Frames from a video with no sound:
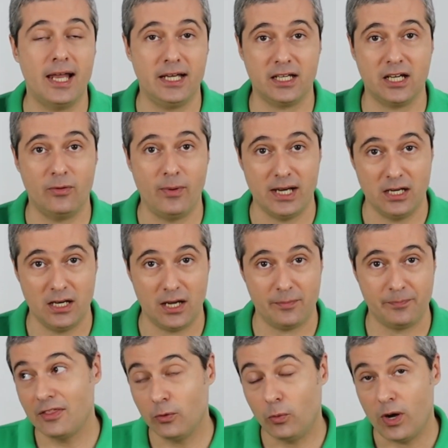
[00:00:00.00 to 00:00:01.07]
Anna Karenina.
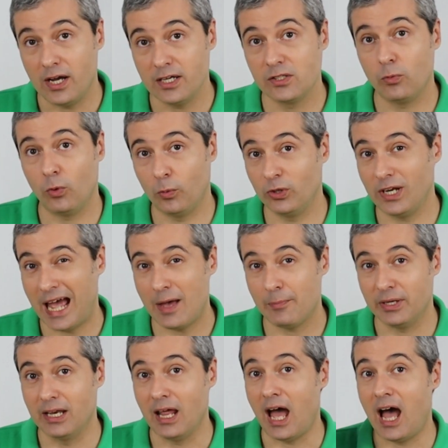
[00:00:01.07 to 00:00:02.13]
Otherwise, what would happen?